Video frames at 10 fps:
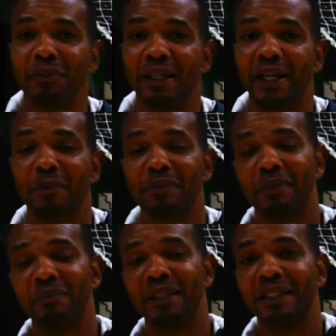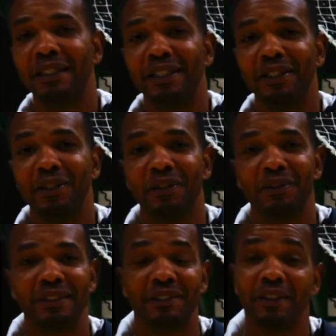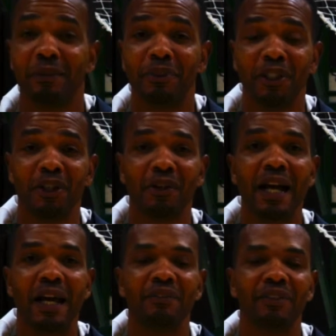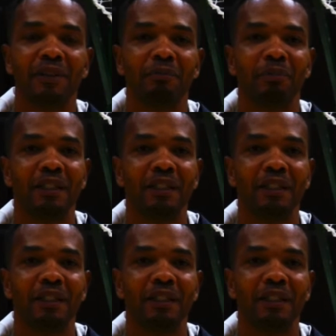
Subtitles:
We want to help them, you know, develop their craft.